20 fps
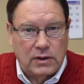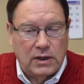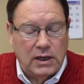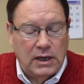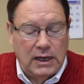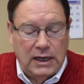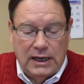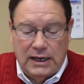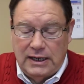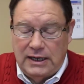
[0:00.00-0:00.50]

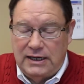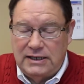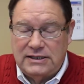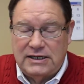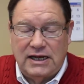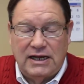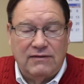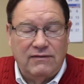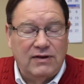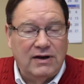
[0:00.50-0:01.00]
It needs
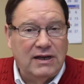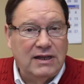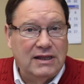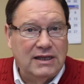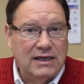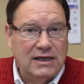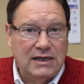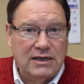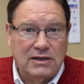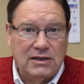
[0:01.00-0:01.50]
to have
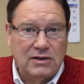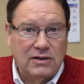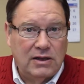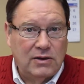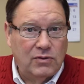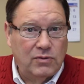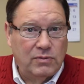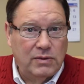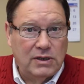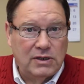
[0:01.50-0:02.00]
anything in there
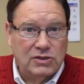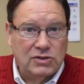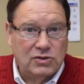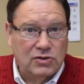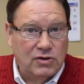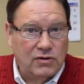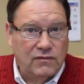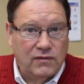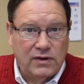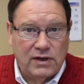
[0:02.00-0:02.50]
that would be a
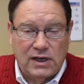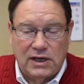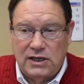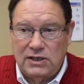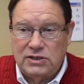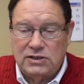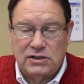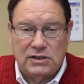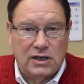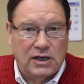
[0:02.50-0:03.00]

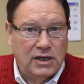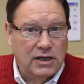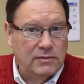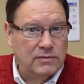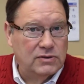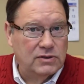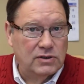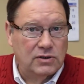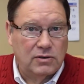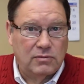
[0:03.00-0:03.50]
certification,
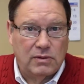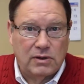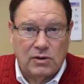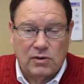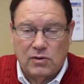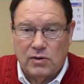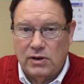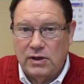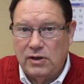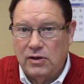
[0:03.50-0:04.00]
HUBZone,
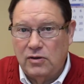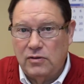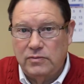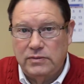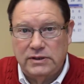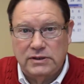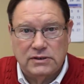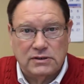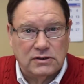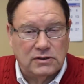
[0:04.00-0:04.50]
minority-owned
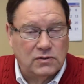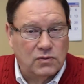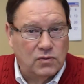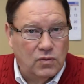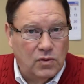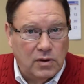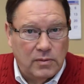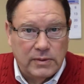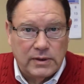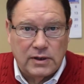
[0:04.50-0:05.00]
business,
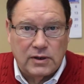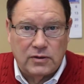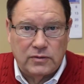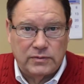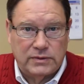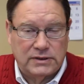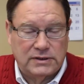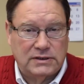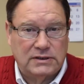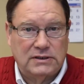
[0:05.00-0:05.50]
woman-owned
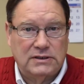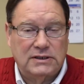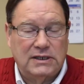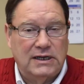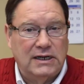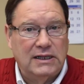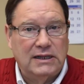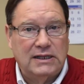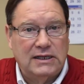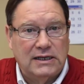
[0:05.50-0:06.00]
business,
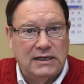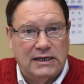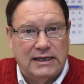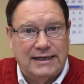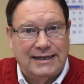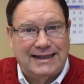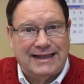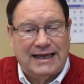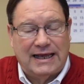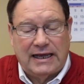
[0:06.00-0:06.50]
anything
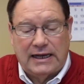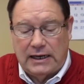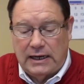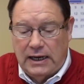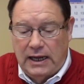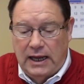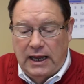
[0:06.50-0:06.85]
like that.